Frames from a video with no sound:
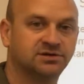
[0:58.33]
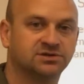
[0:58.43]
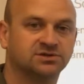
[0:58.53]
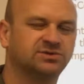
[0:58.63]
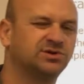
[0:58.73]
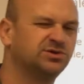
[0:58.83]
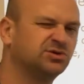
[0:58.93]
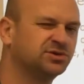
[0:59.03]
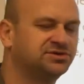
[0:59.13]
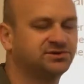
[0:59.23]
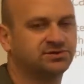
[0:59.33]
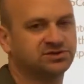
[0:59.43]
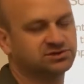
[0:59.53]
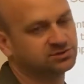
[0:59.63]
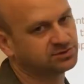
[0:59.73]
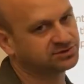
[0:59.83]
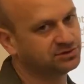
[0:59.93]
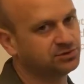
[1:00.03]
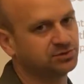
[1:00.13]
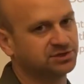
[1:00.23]
so we don't know what the original and what
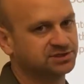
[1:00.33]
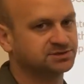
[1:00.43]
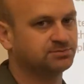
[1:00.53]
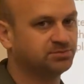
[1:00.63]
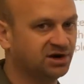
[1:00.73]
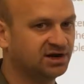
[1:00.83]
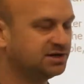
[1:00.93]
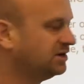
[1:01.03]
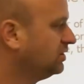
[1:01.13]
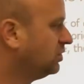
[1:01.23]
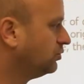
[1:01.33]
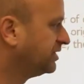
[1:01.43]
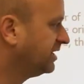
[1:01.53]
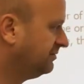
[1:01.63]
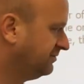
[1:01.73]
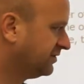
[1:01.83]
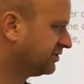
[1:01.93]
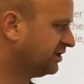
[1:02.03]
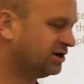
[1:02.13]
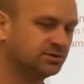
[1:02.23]
the new is, but we can
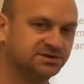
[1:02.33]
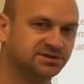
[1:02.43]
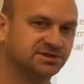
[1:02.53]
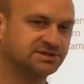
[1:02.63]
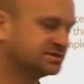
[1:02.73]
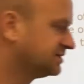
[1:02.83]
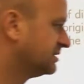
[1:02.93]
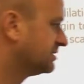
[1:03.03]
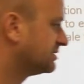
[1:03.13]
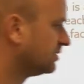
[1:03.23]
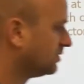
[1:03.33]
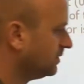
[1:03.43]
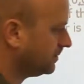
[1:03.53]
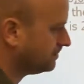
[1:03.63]
figure out what the distance is. So